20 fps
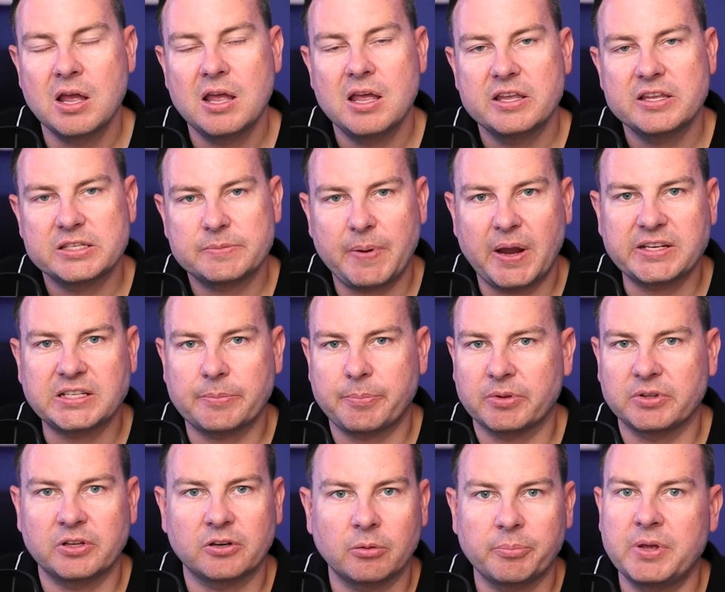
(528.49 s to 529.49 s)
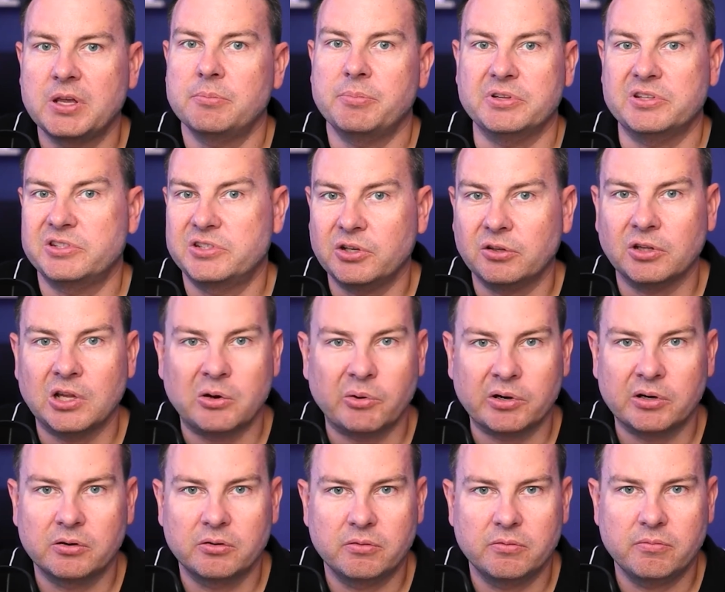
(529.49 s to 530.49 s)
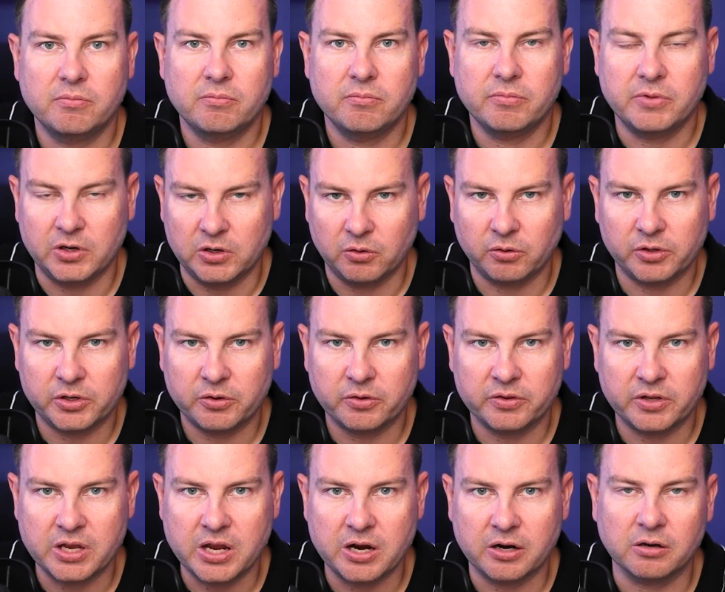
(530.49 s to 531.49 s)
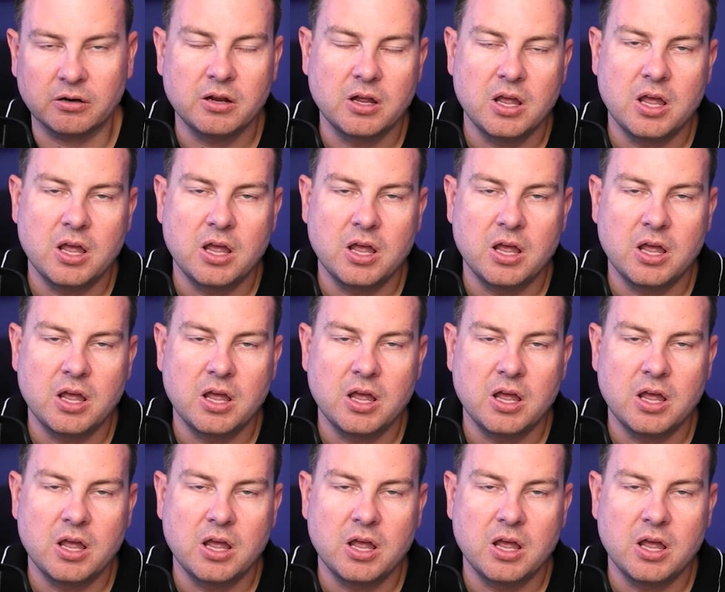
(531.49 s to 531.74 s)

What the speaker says: Spiked up a little bit, but still lower than earlier in the year.